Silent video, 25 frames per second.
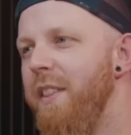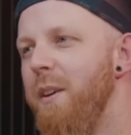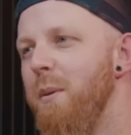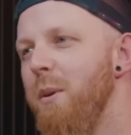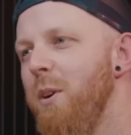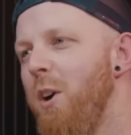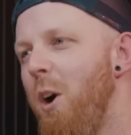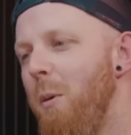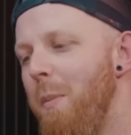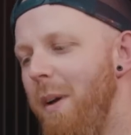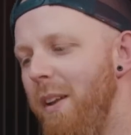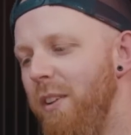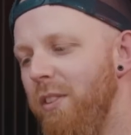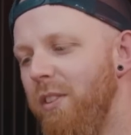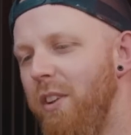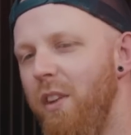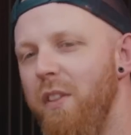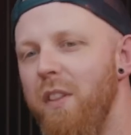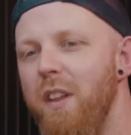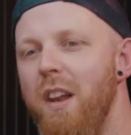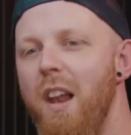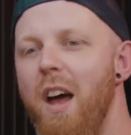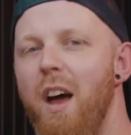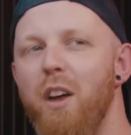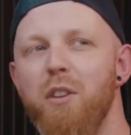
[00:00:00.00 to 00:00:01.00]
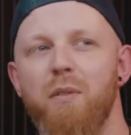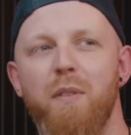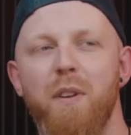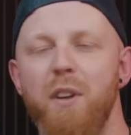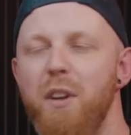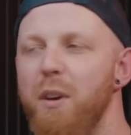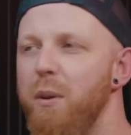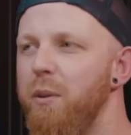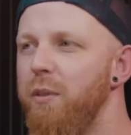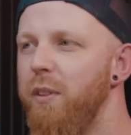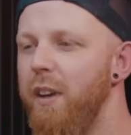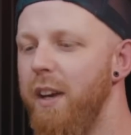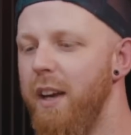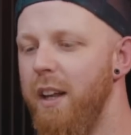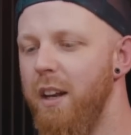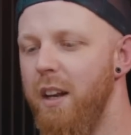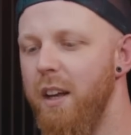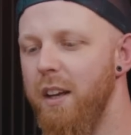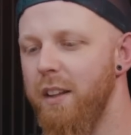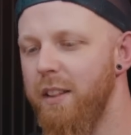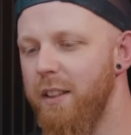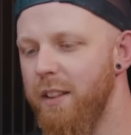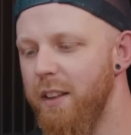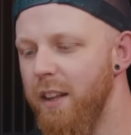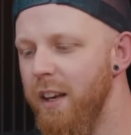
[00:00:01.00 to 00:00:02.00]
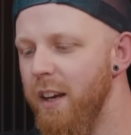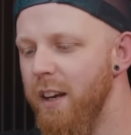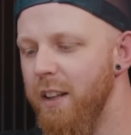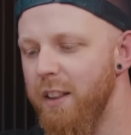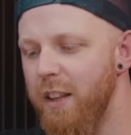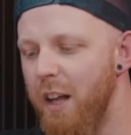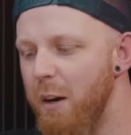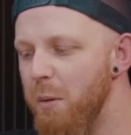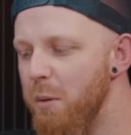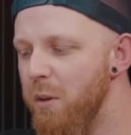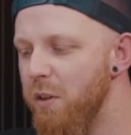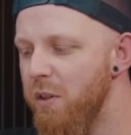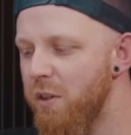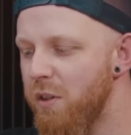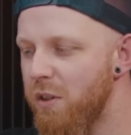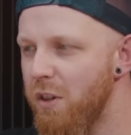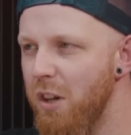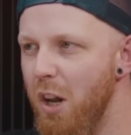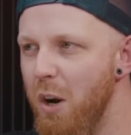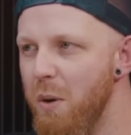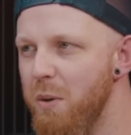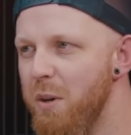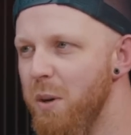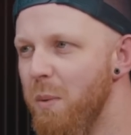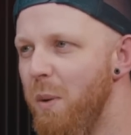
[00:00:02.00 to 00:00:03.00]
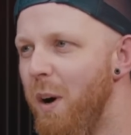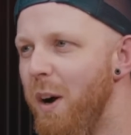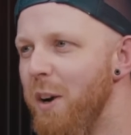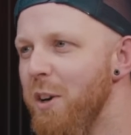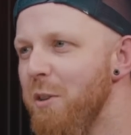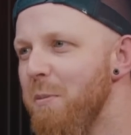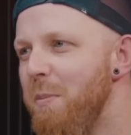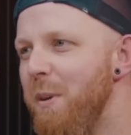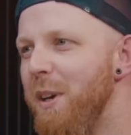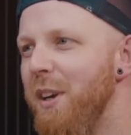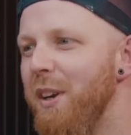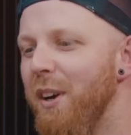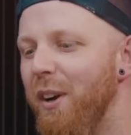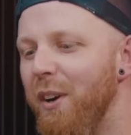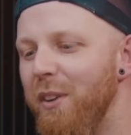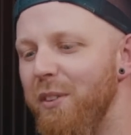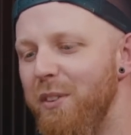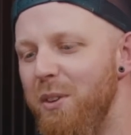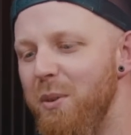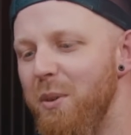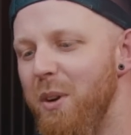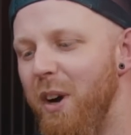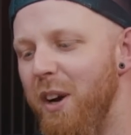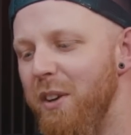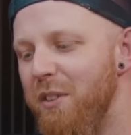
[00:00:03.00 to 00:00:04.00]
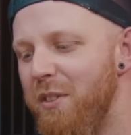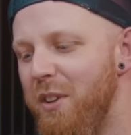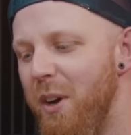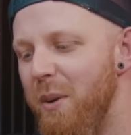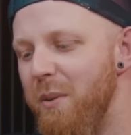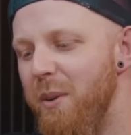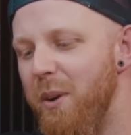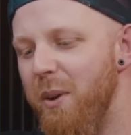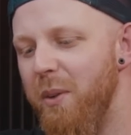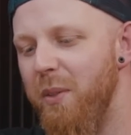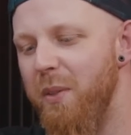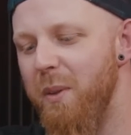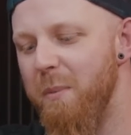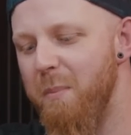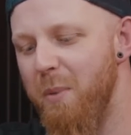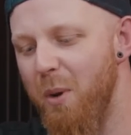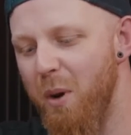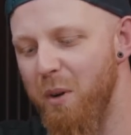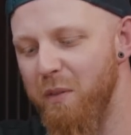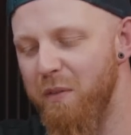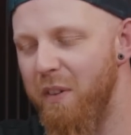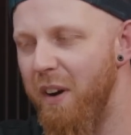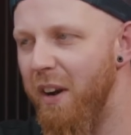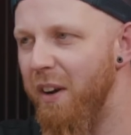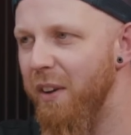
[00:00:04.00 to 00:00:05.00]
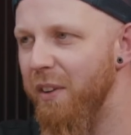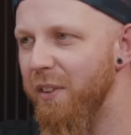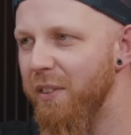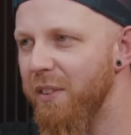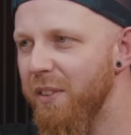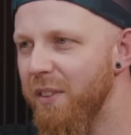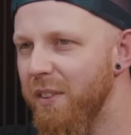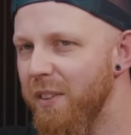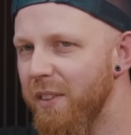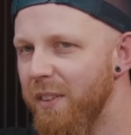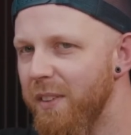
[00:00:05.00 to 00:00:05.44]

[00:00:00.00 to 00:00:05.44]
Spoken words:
there were comments on the last video saying like, that was slow to watch because you guys don't know the profiles.